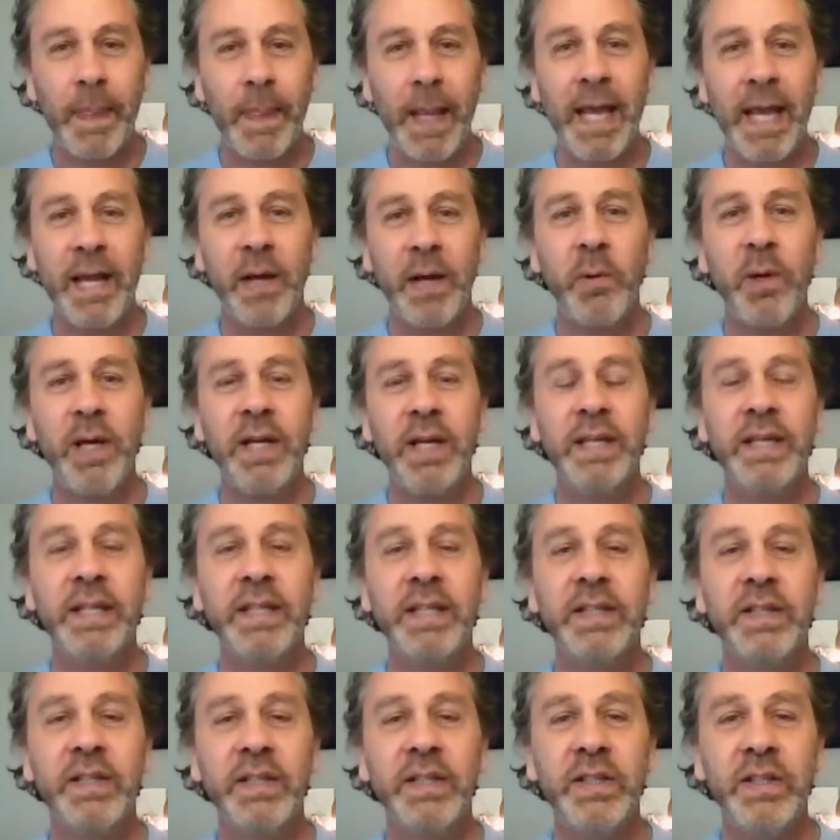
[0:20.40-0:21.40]
And I want to
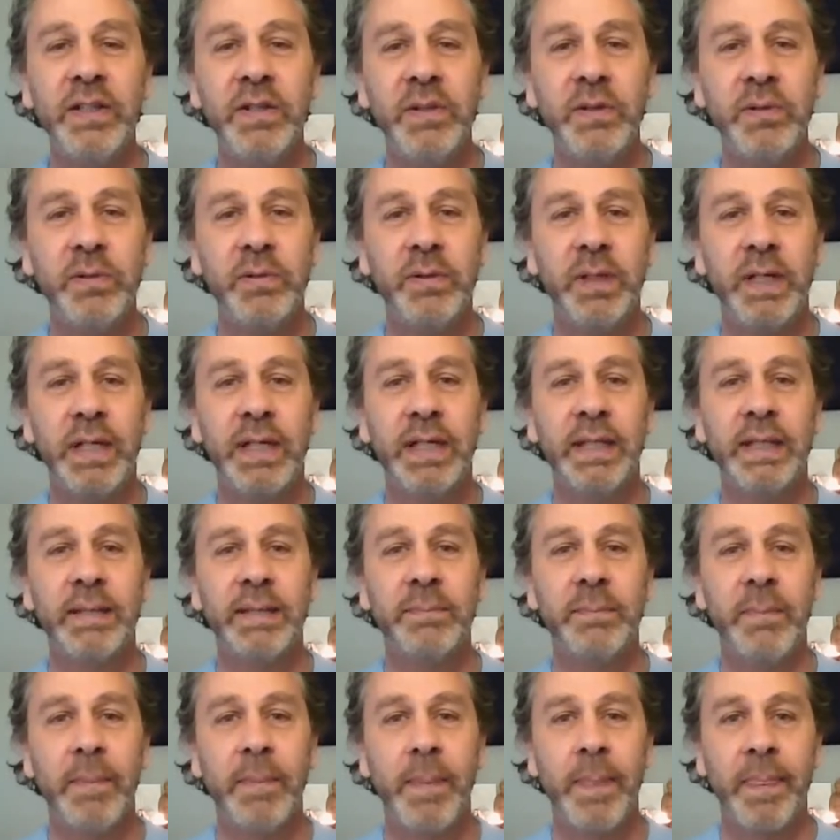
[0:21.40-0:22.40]
continue
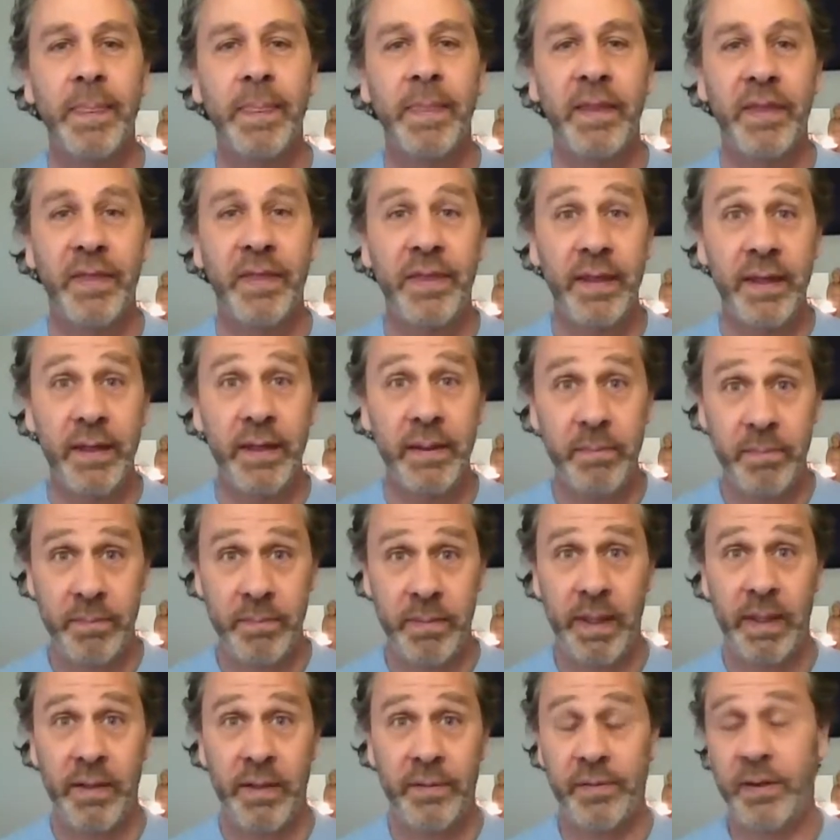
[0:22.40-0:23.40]
the
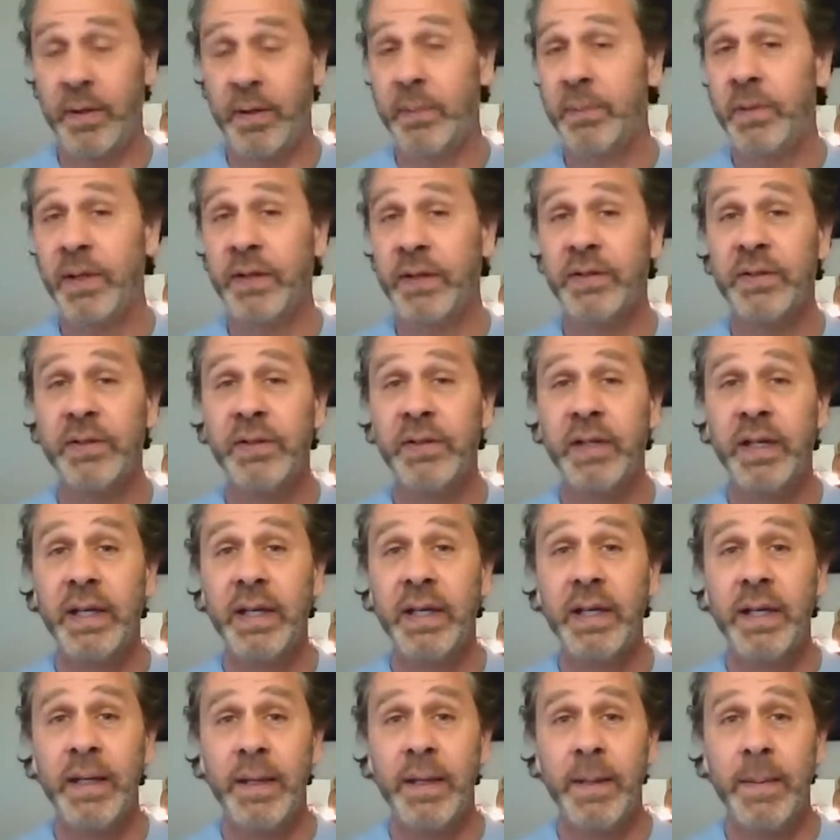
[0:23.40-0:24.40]
theme from
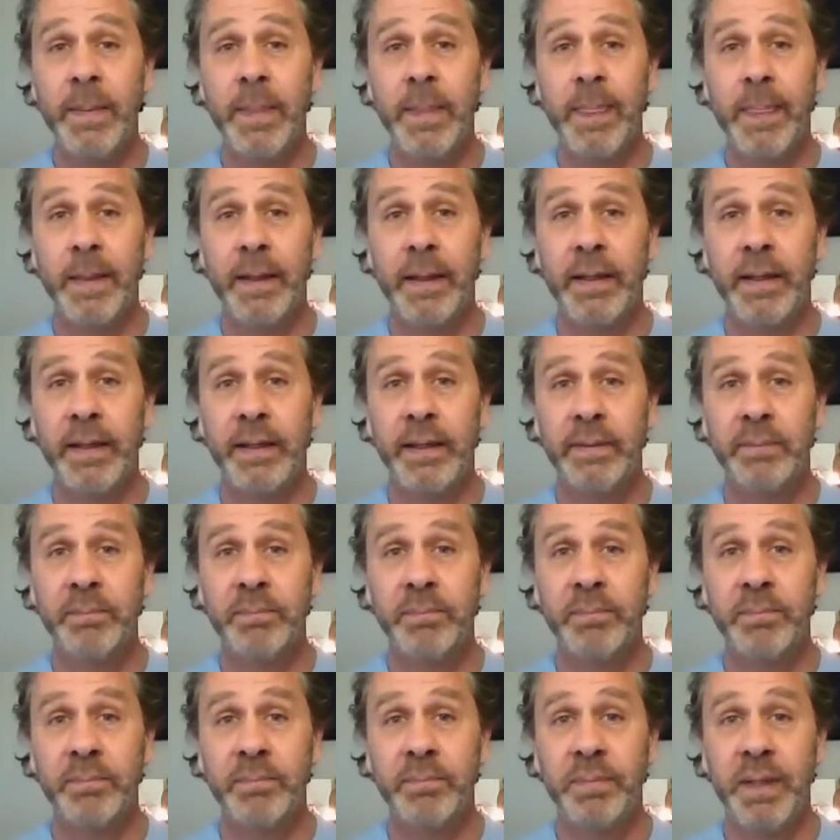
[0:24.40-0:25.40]
yesterday,
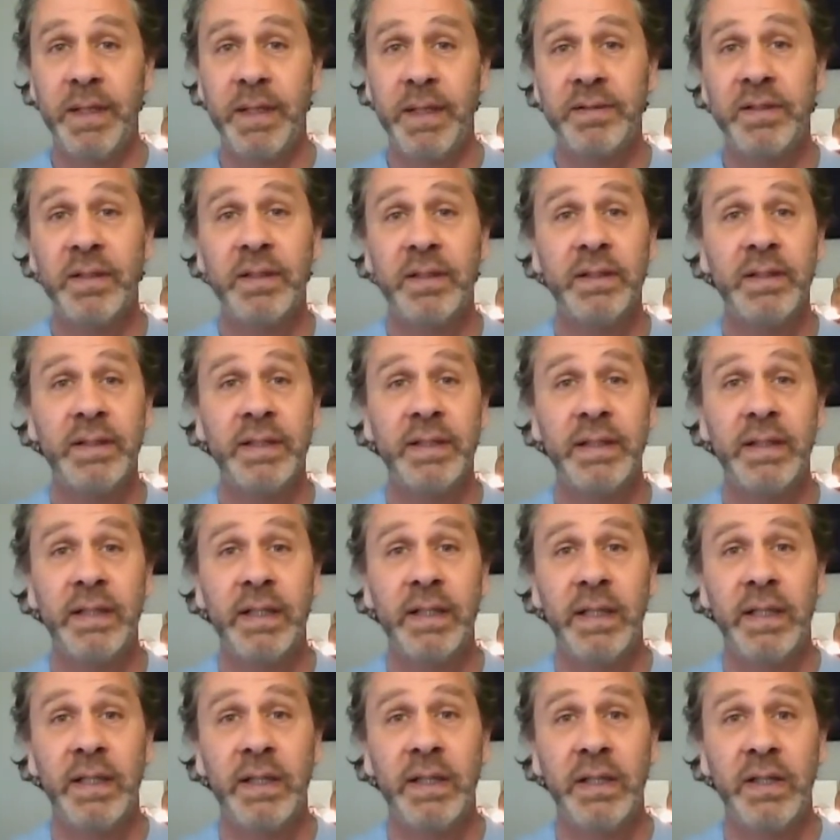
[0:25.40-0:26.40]
basically
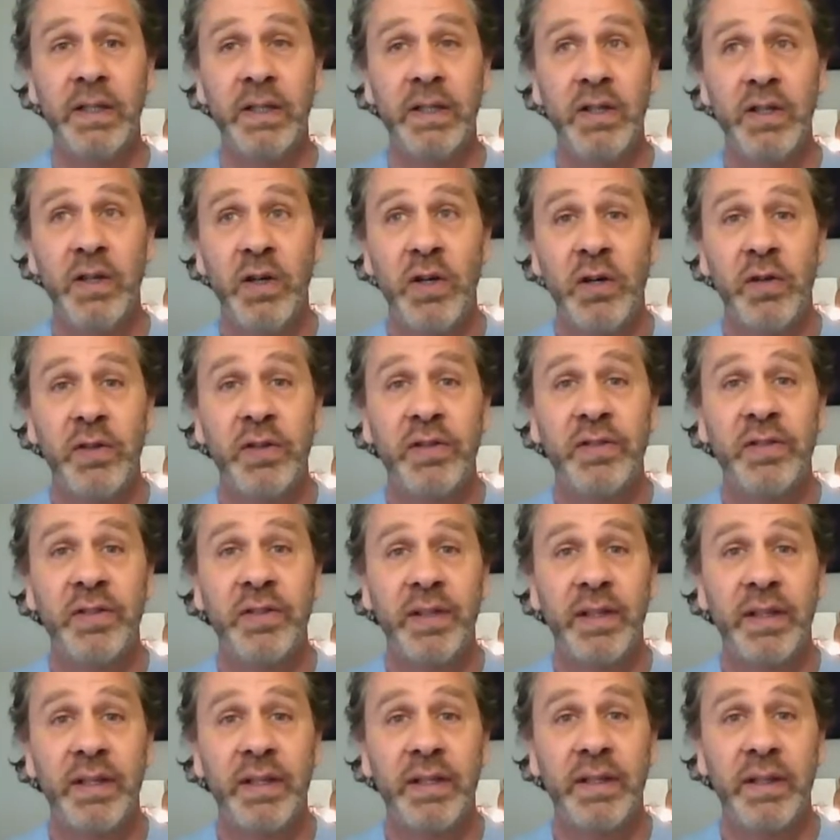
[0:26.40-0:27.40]

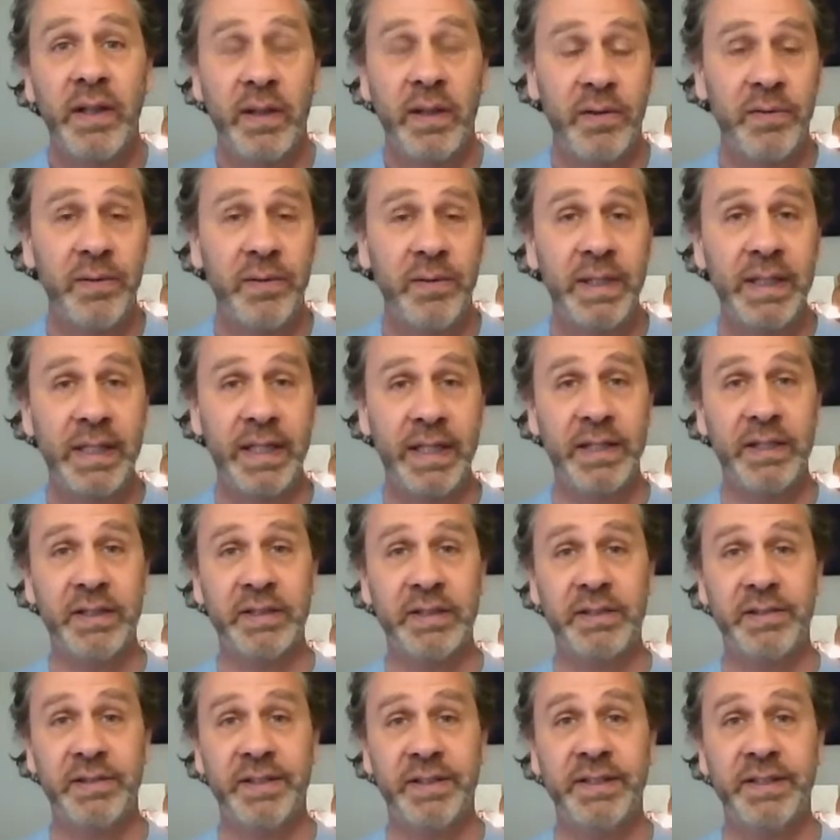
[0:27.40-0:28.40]
noticing the three
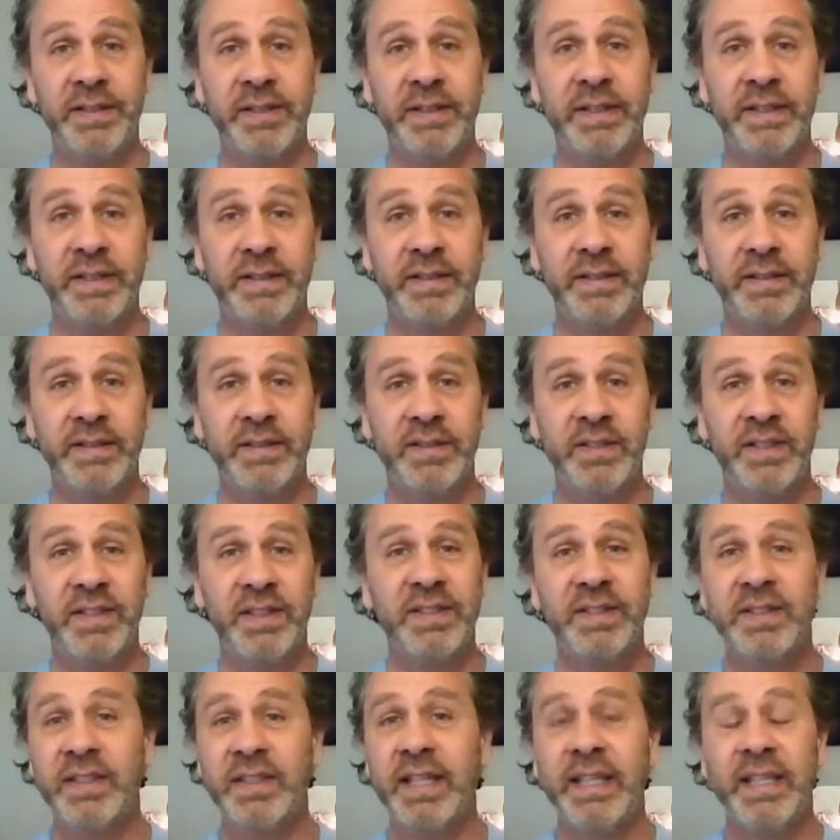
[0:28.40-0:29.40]
characteristics,
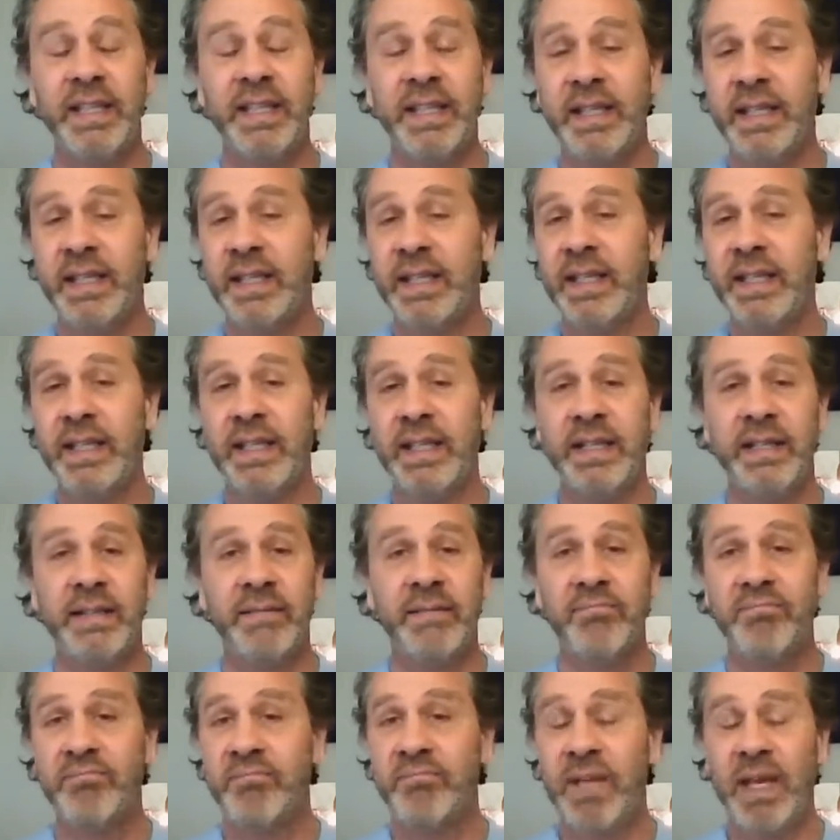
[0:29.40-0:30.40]
just like in
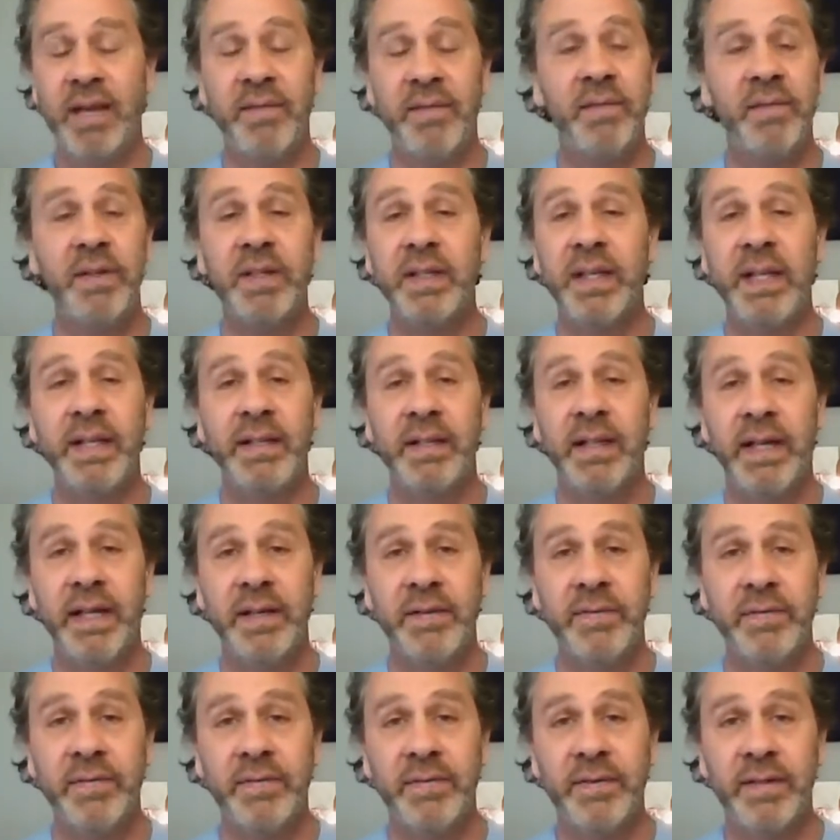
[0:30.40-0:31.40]
everyday
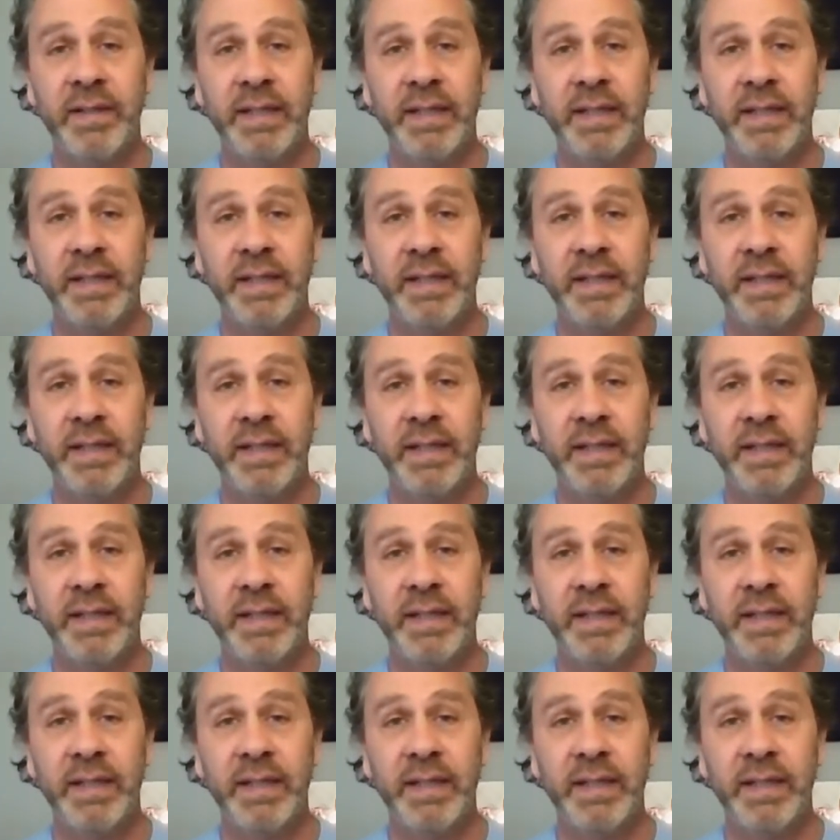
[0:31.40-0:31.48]
life.